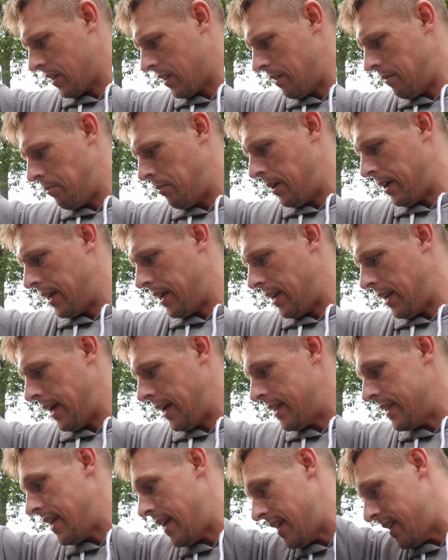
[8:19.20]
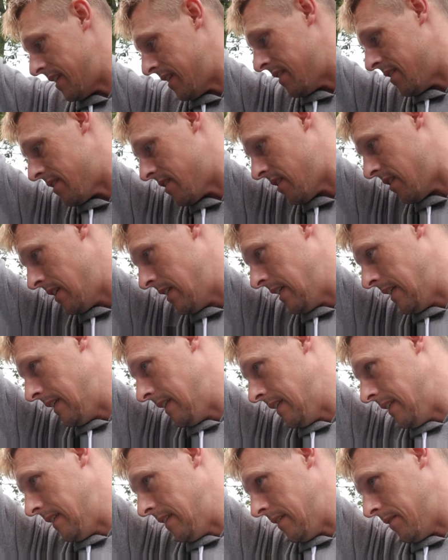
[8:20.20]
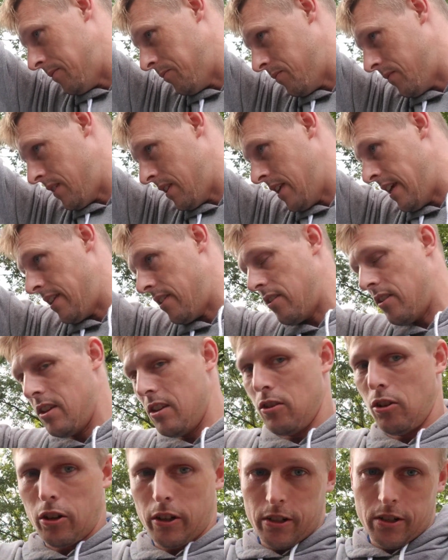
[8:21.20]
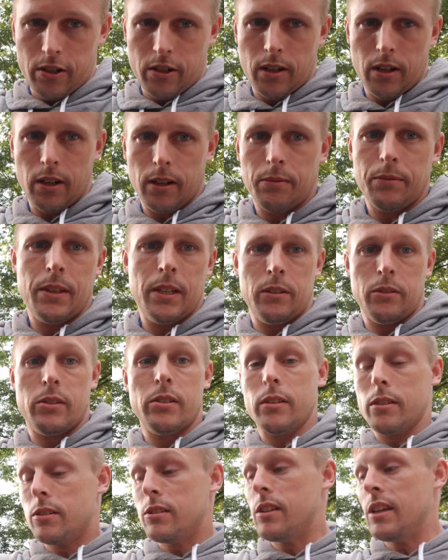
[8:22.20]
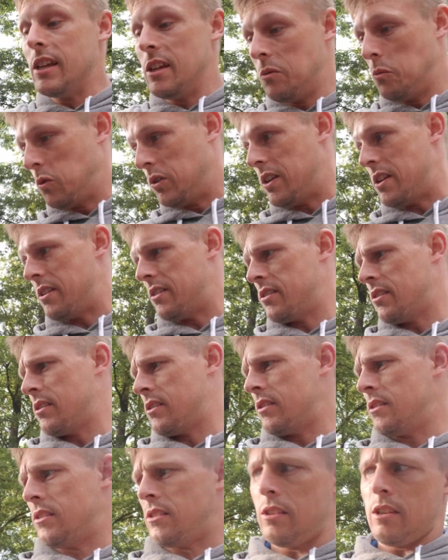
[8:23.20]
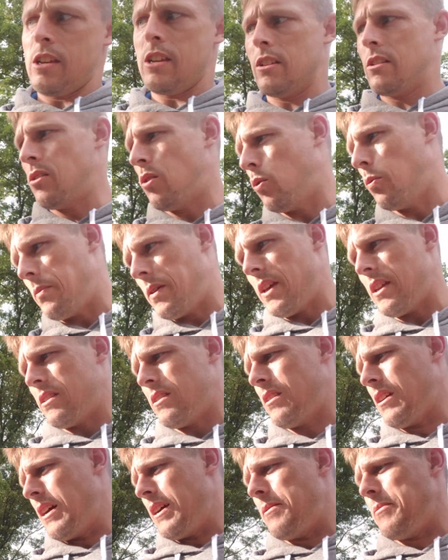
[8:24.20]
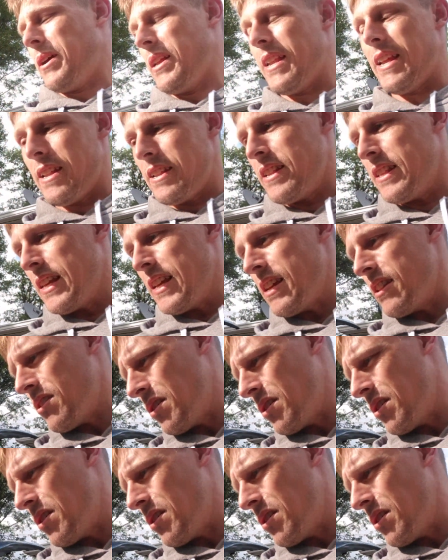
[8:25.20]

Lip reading: but I didn't get the larger L16 ones, because he told me at the time I didn't need